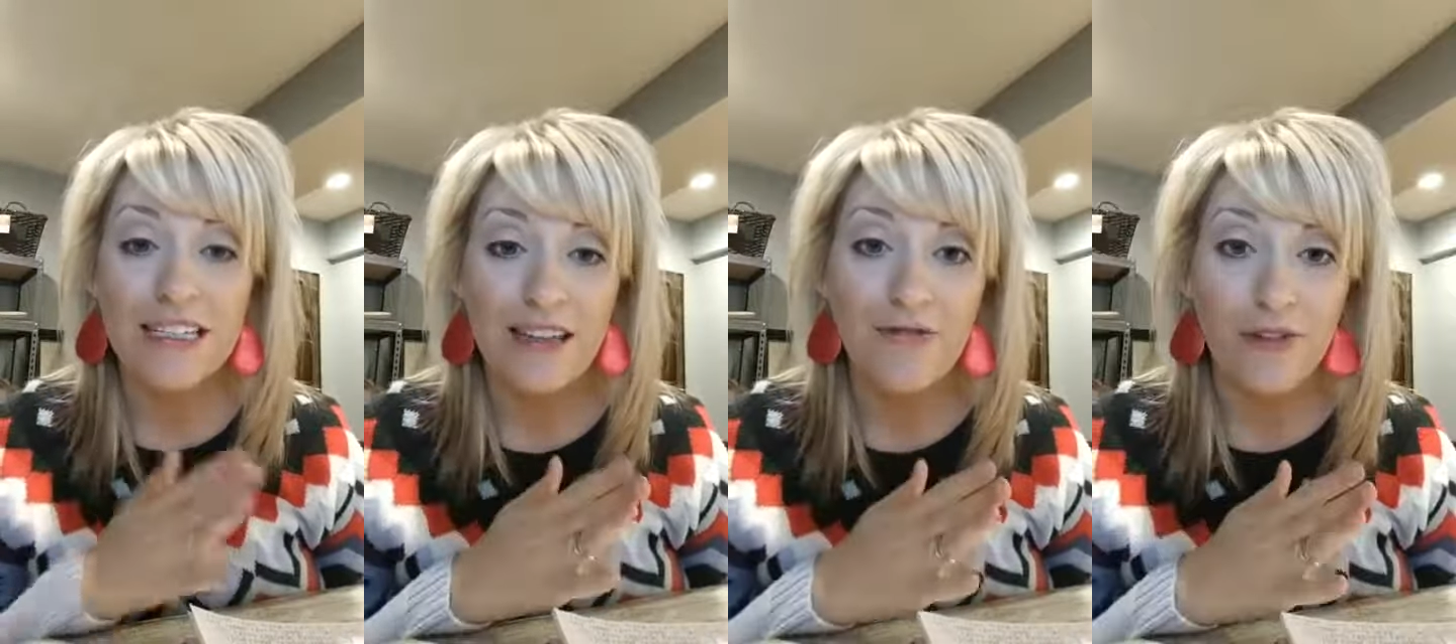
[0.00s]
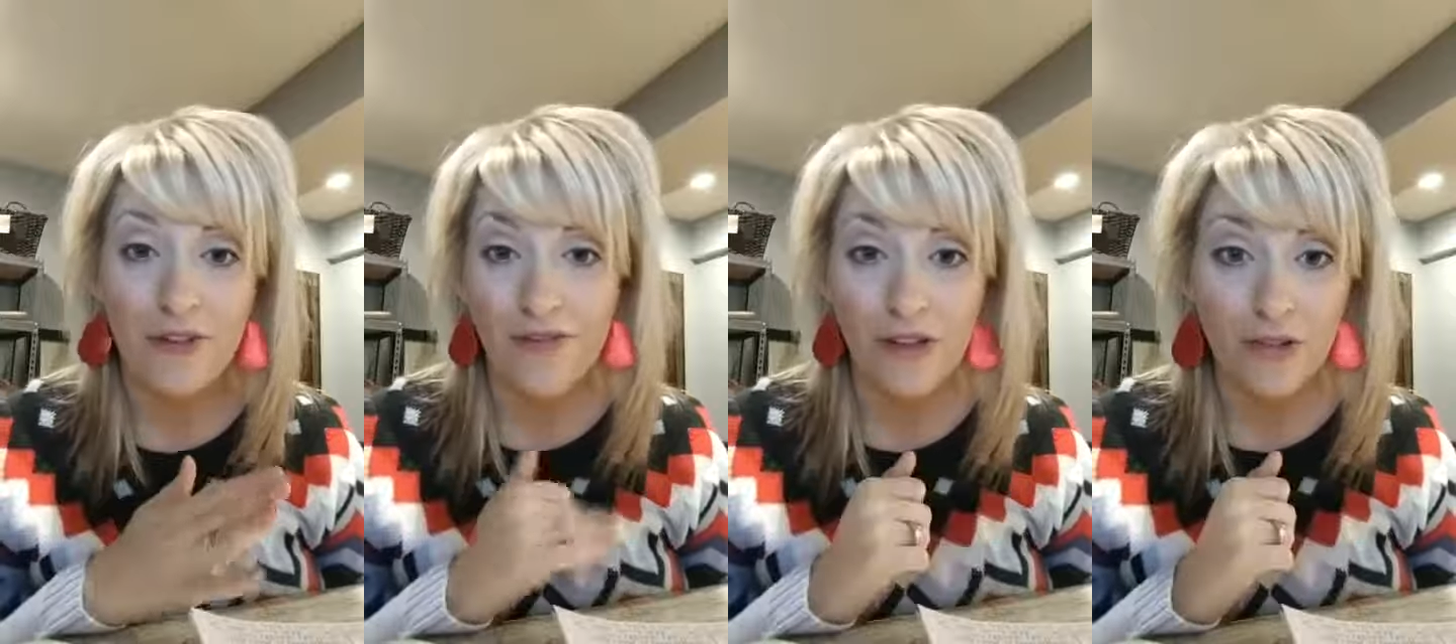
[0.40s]
done for the
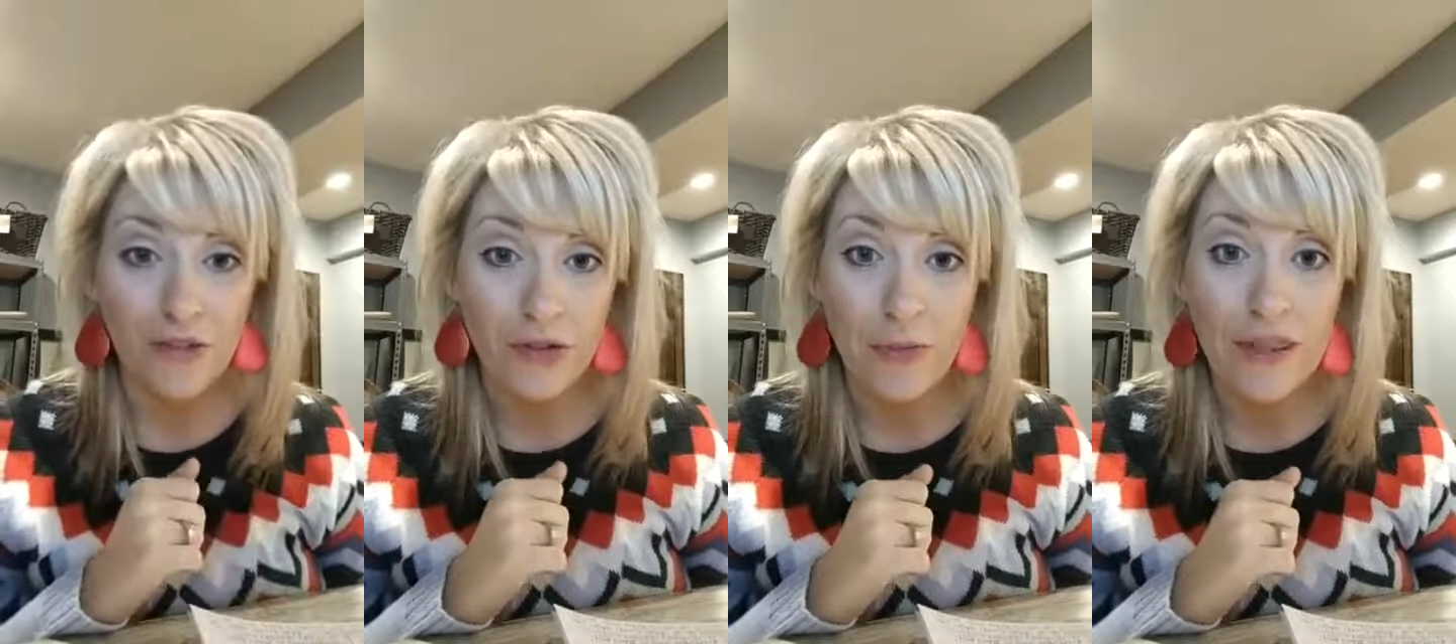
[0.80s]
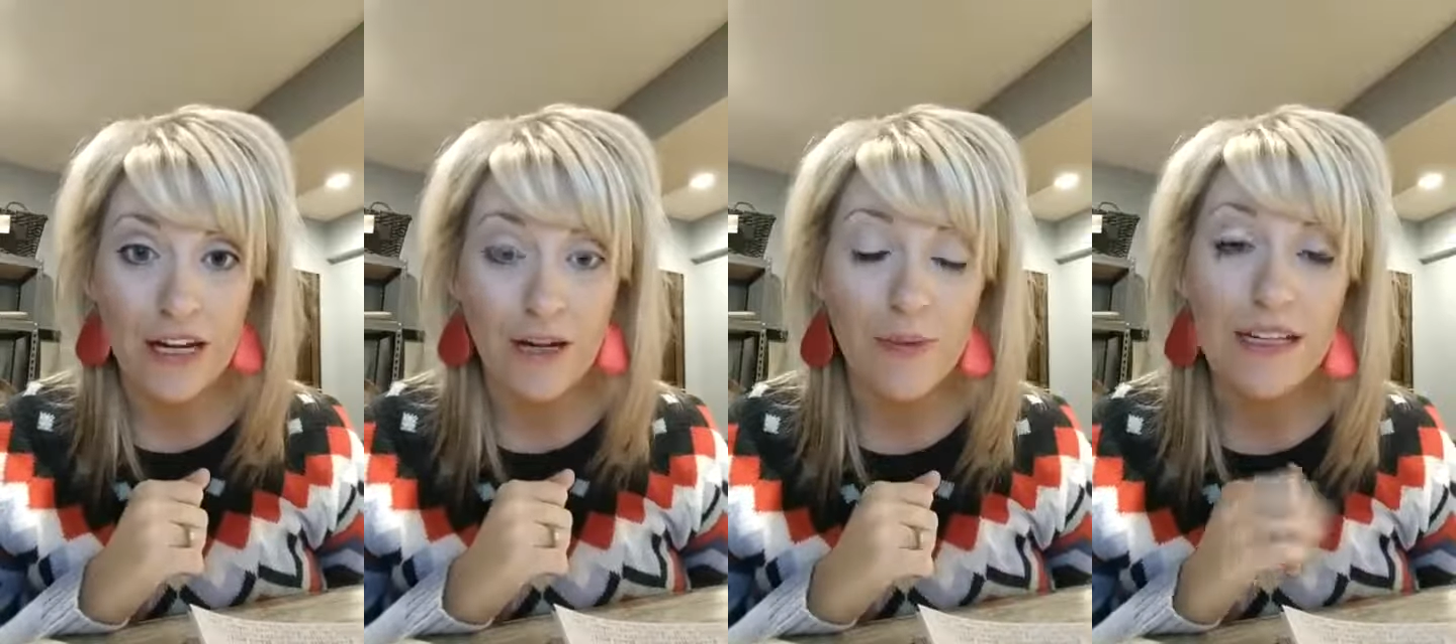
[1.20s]
field of
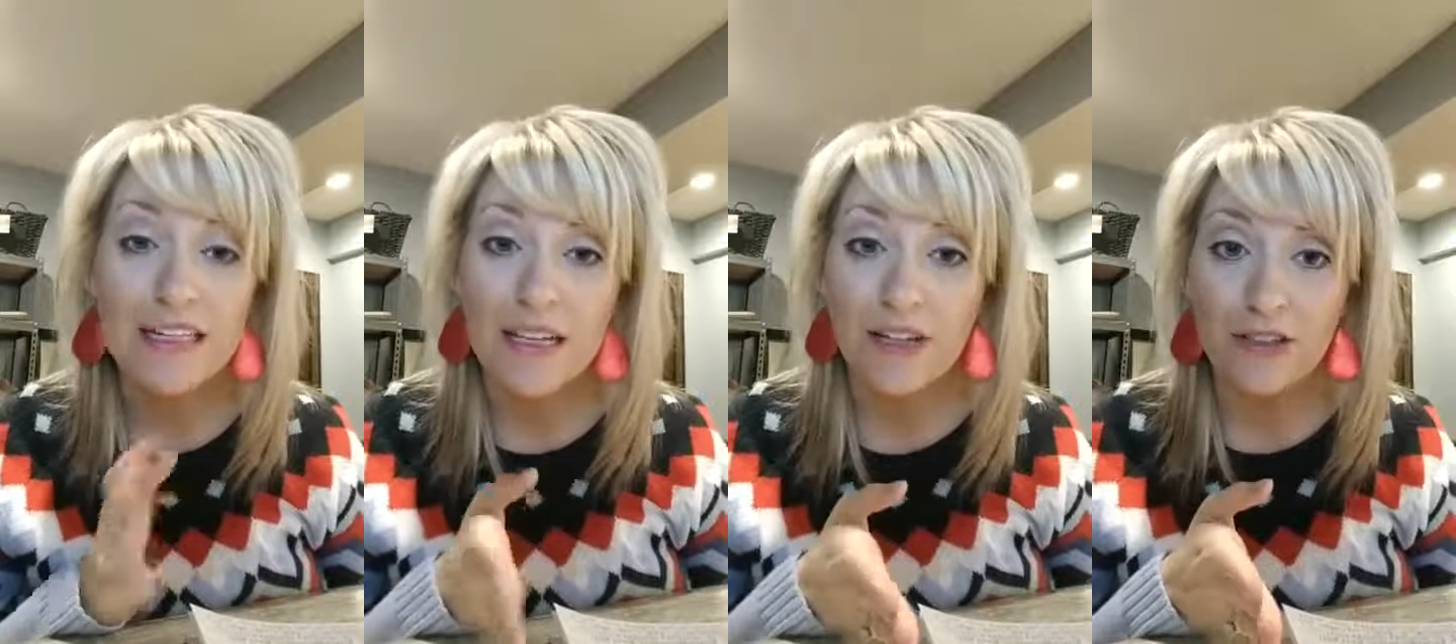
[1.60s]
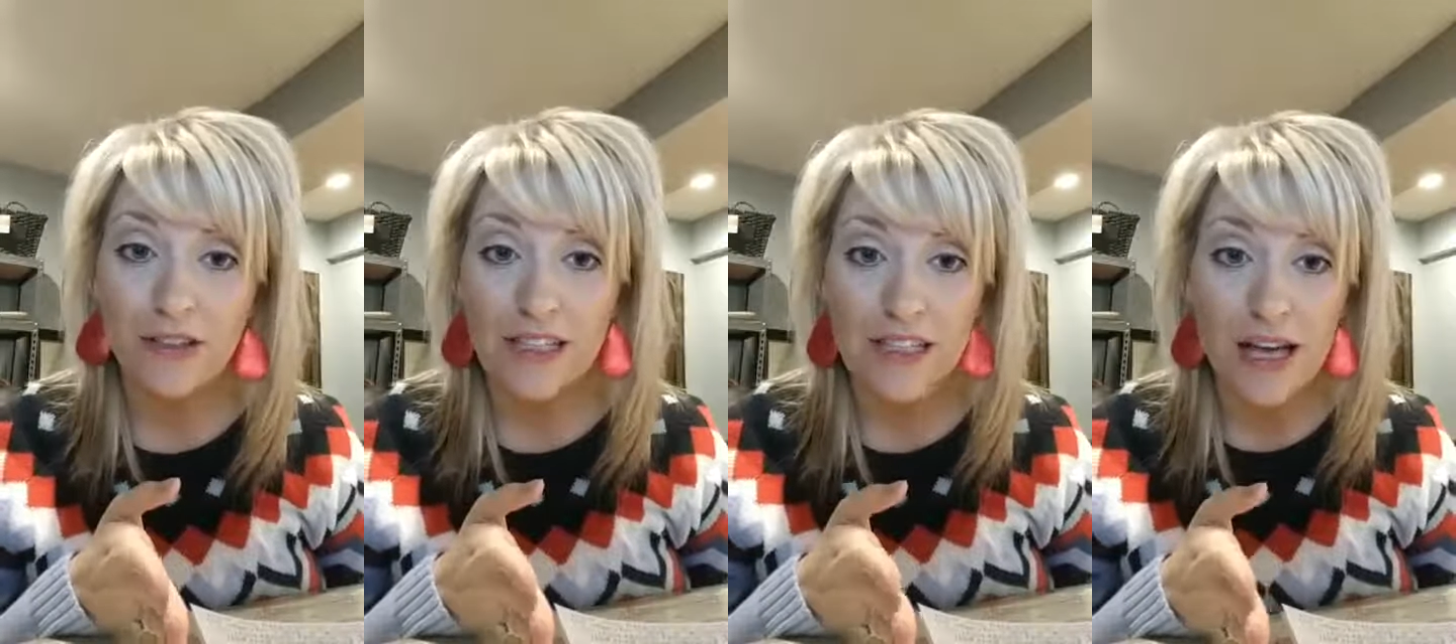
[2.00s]
aromatherapy, is Dr.
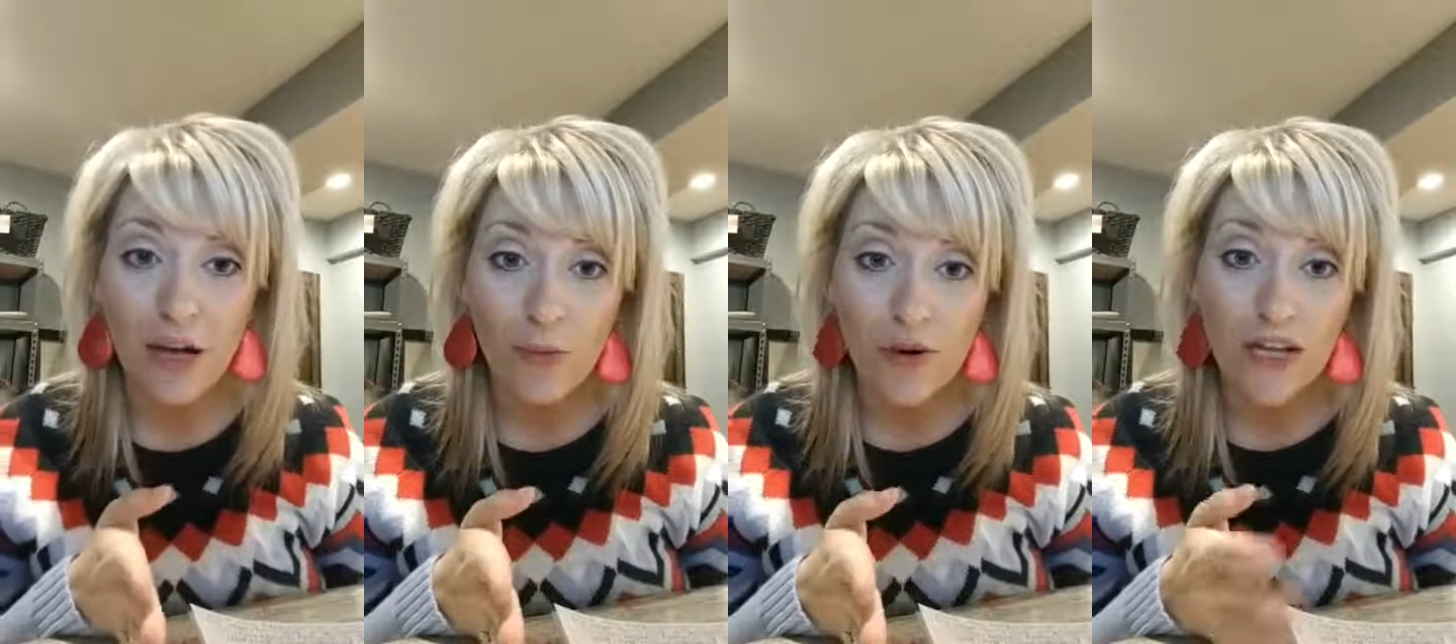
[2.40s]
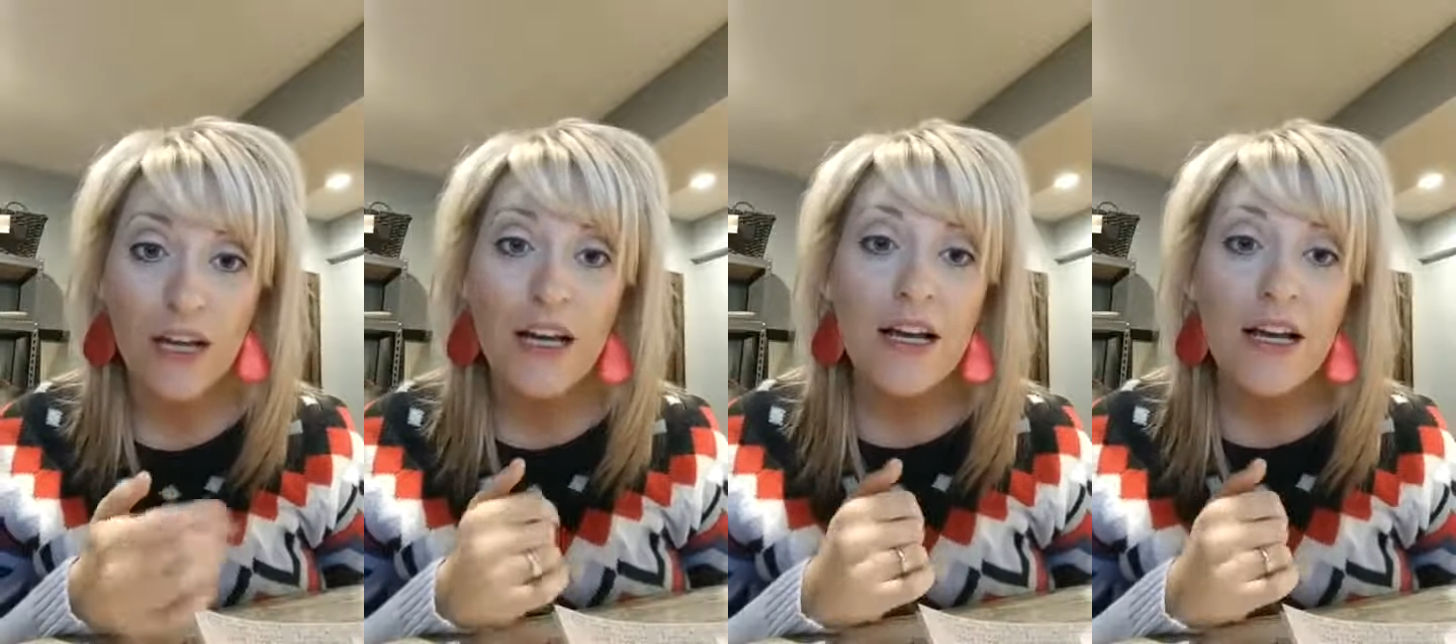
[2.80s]
Lindsay Elmore.